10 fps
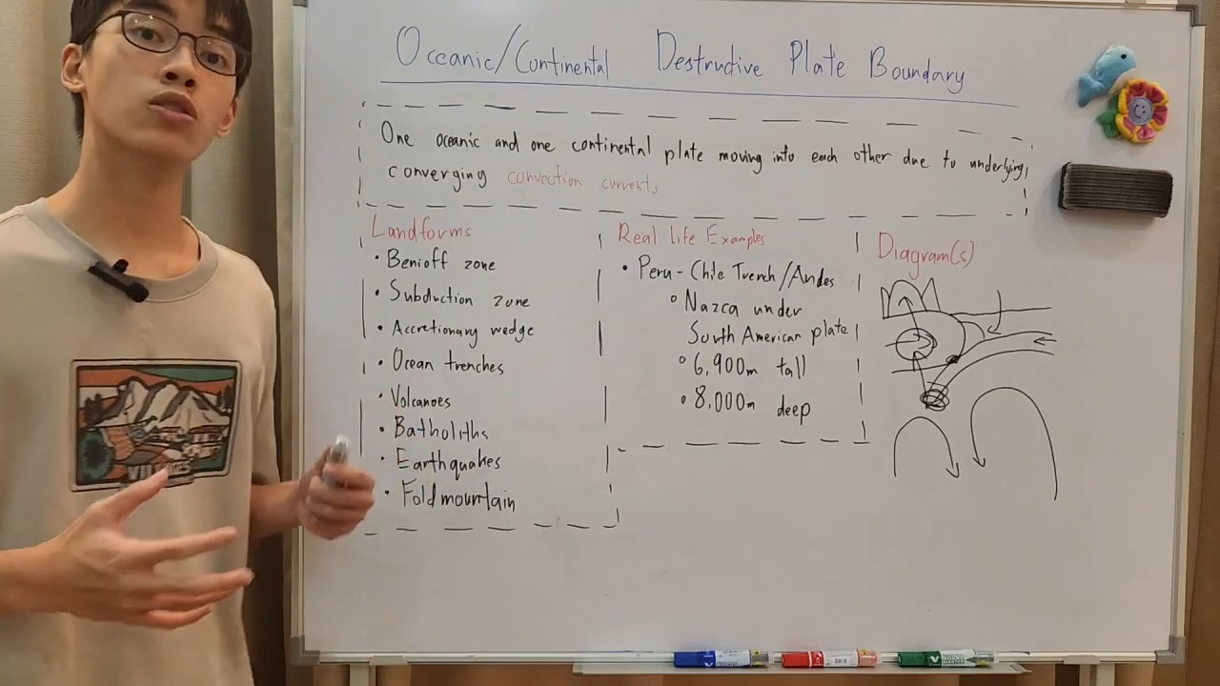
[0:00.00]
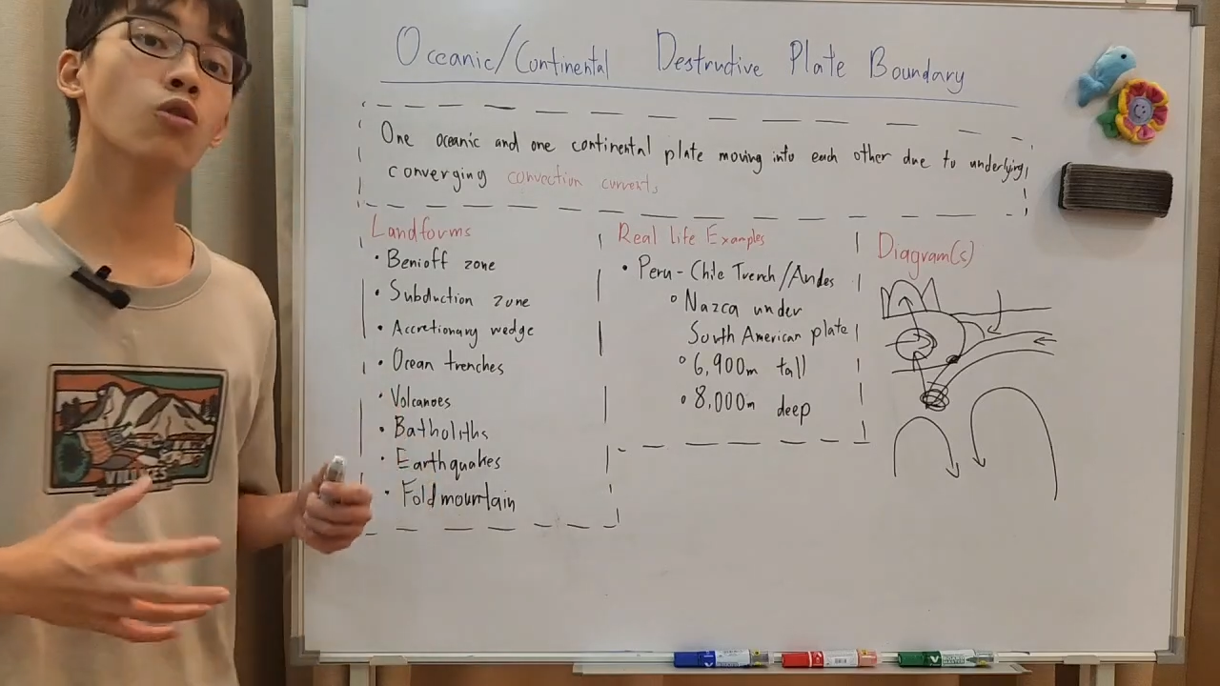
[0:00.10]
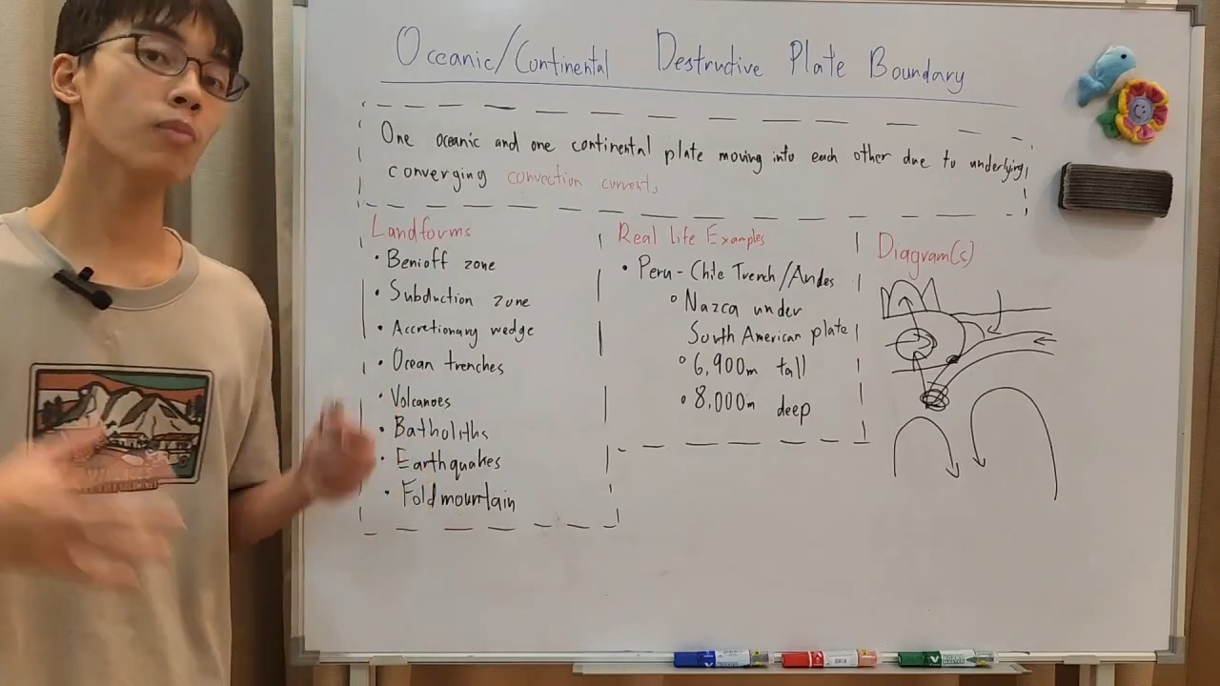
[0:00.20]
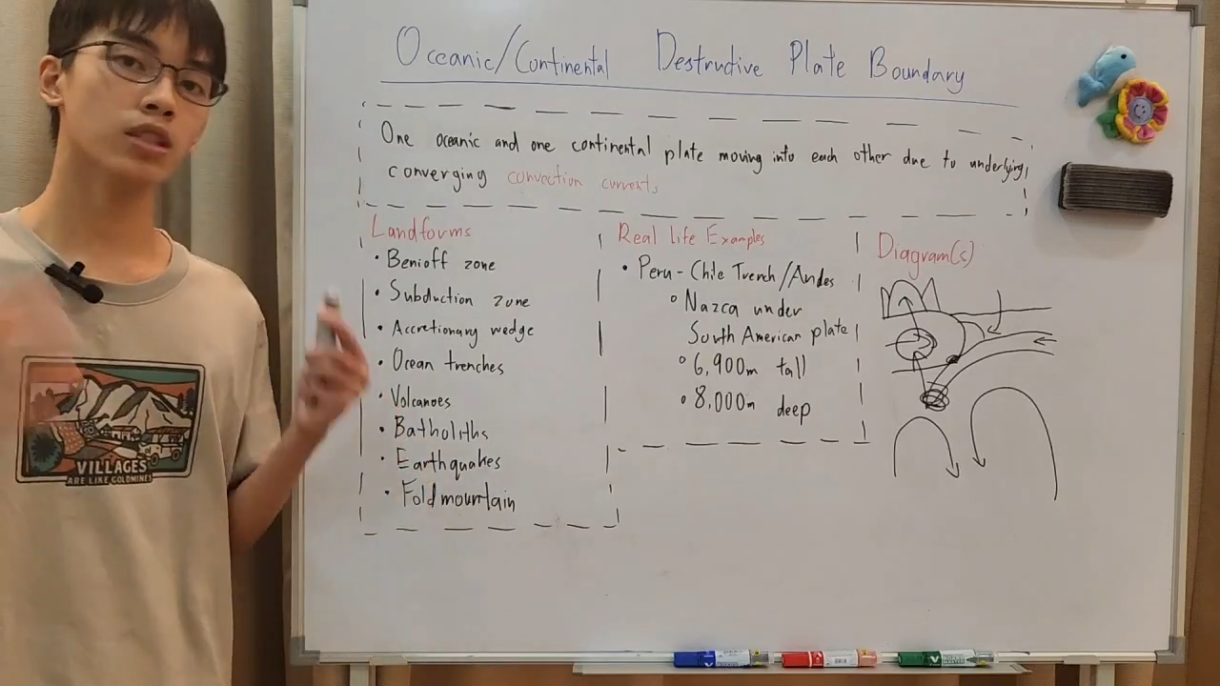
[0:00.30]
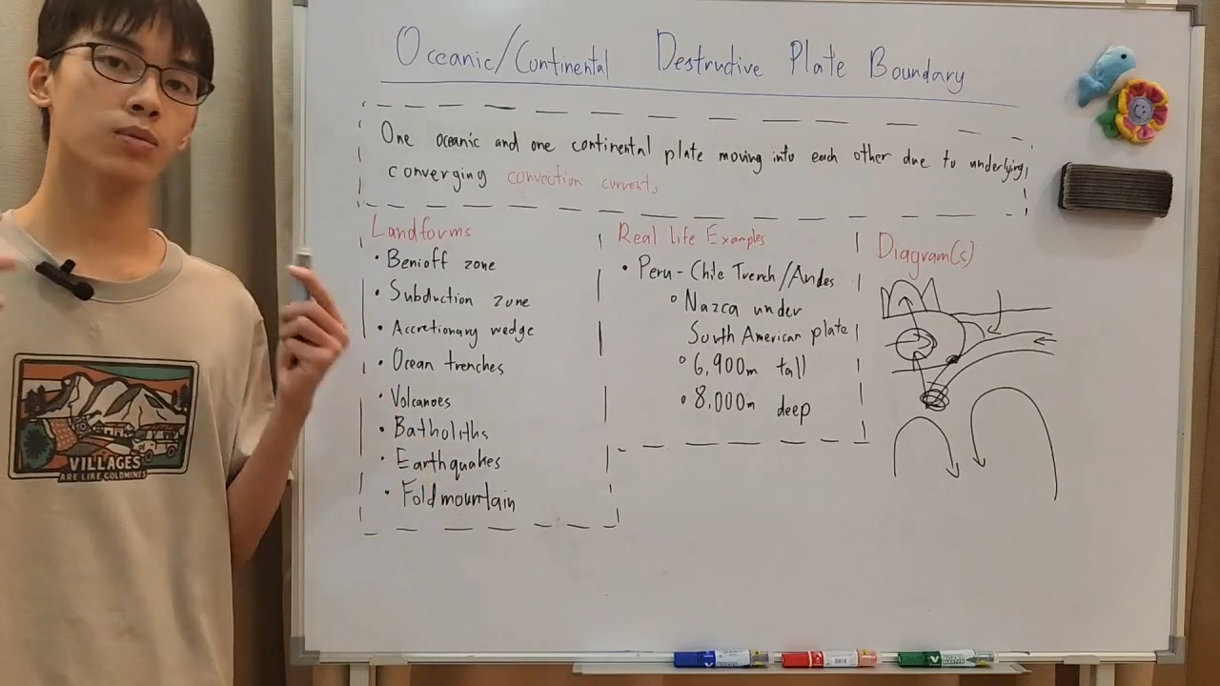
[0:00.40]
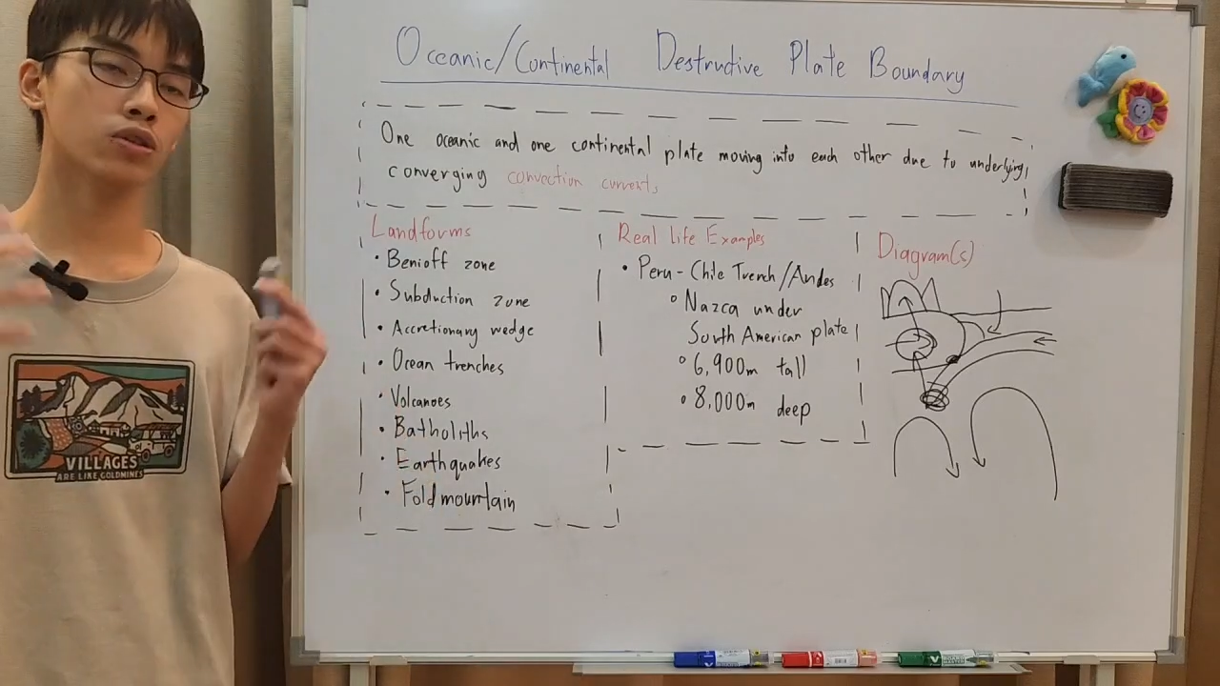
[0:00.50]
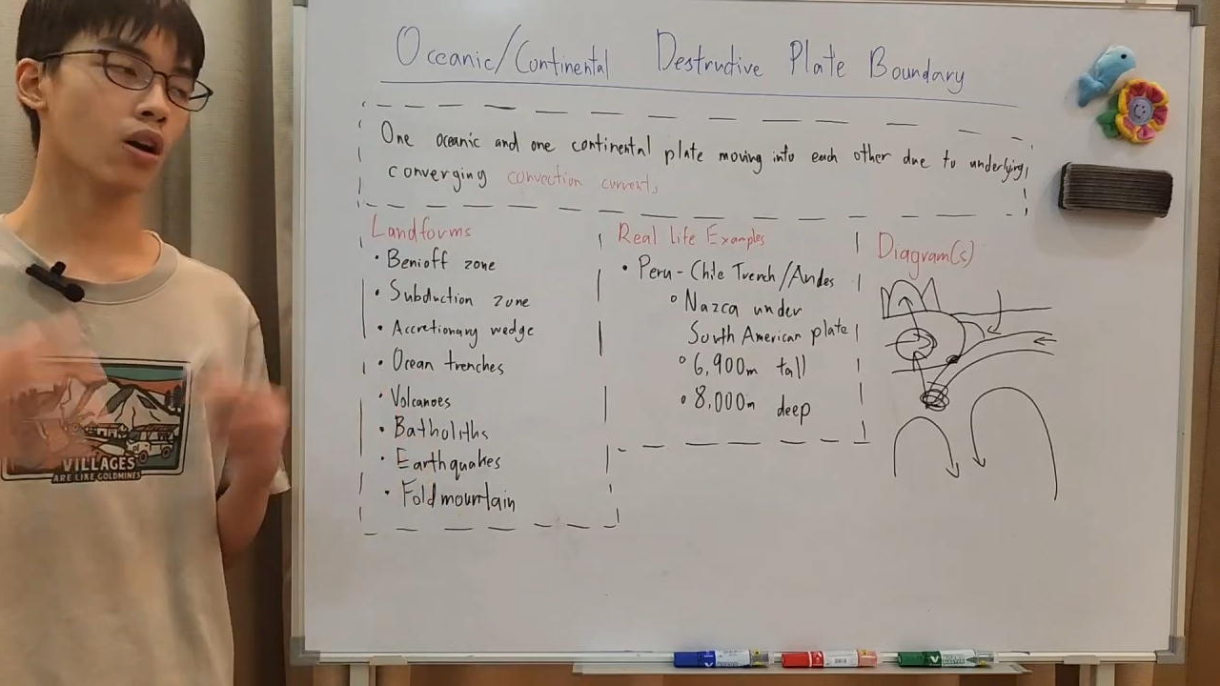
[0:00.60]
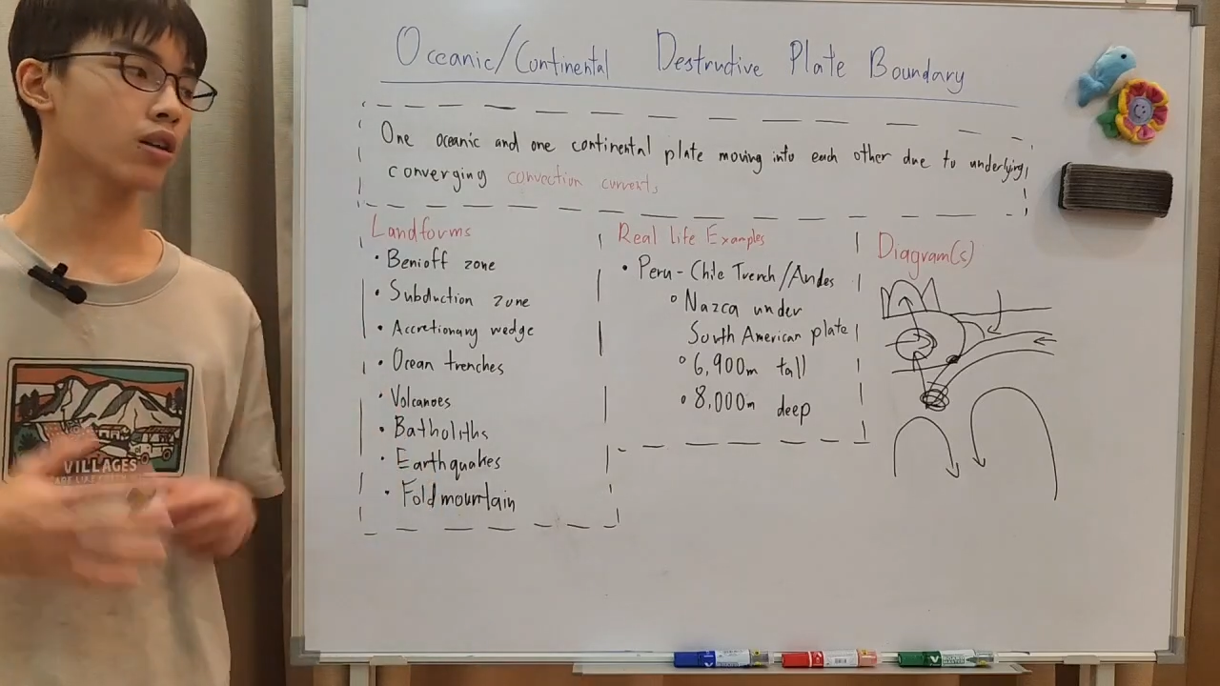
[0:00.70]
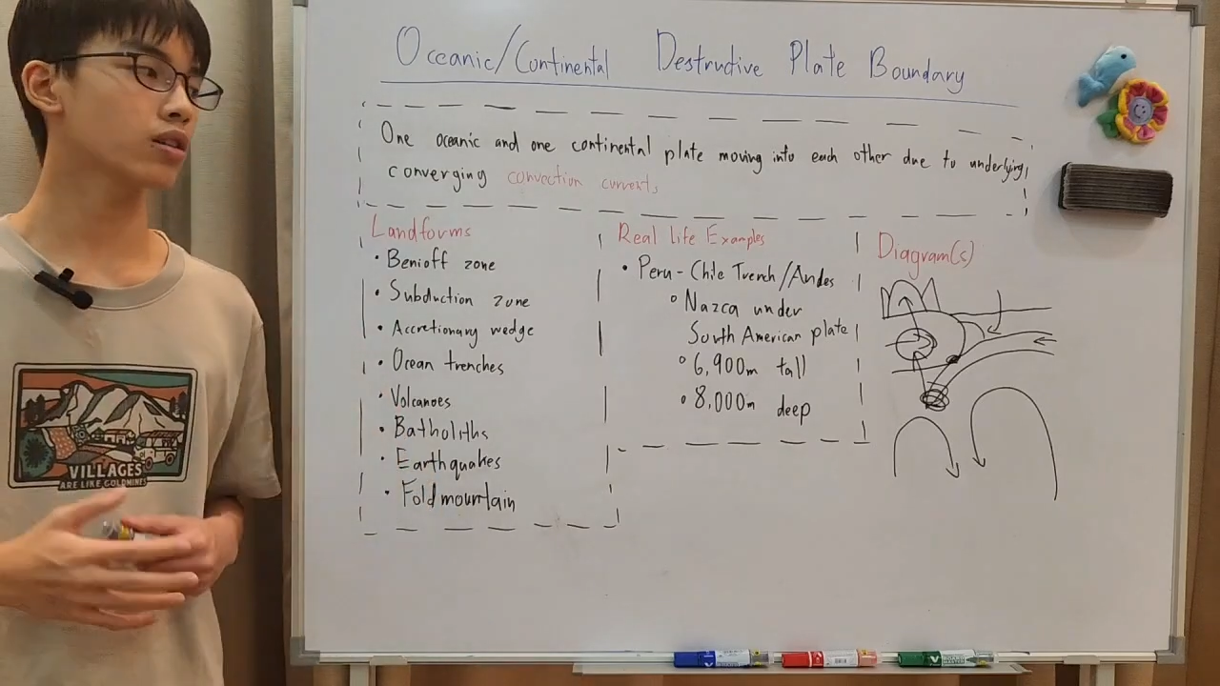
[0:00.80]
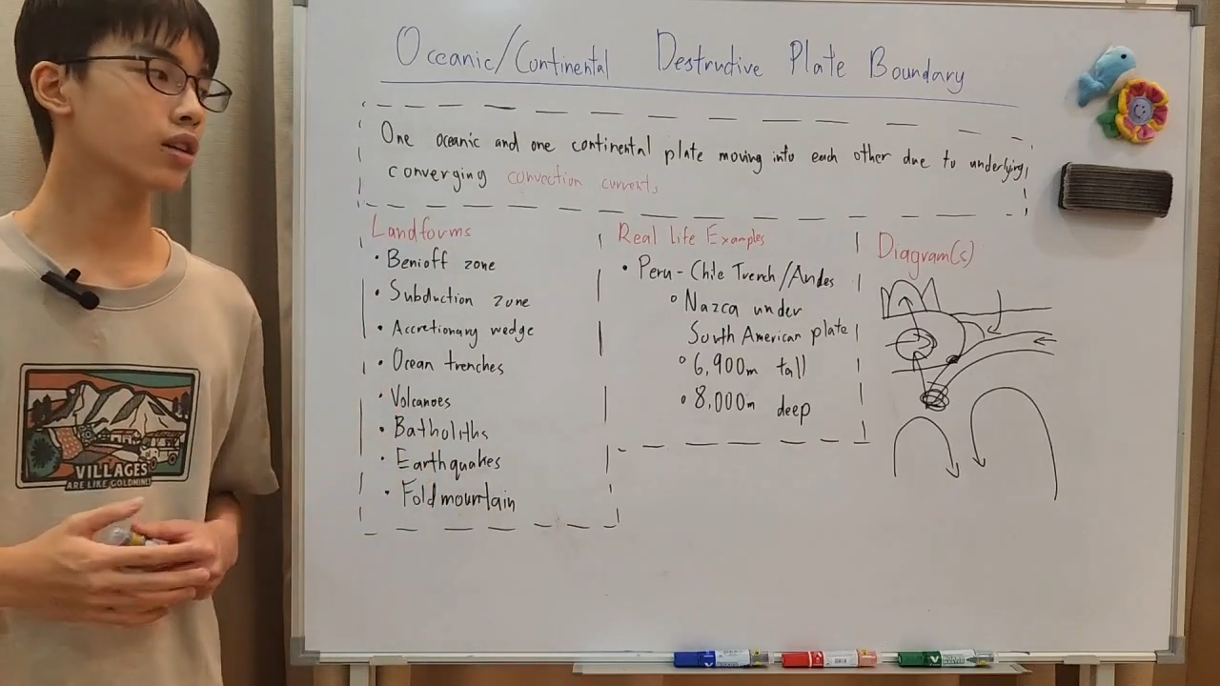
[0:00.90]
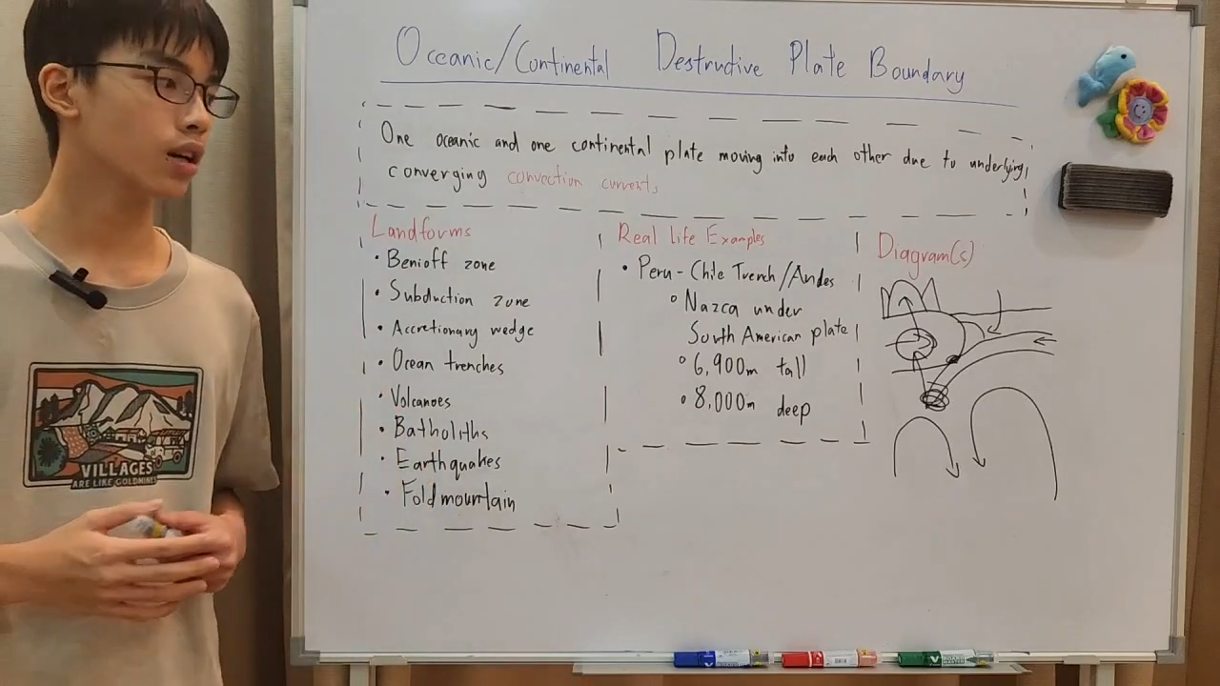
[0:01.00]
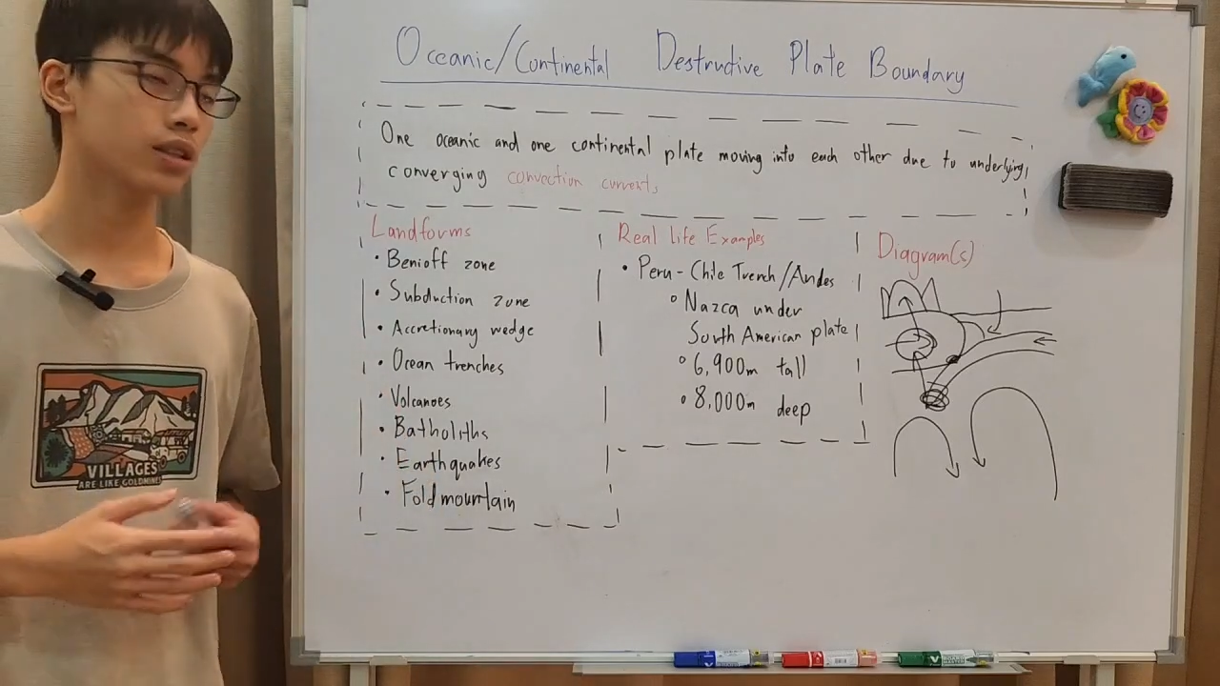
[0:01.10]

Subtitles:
so much more taller,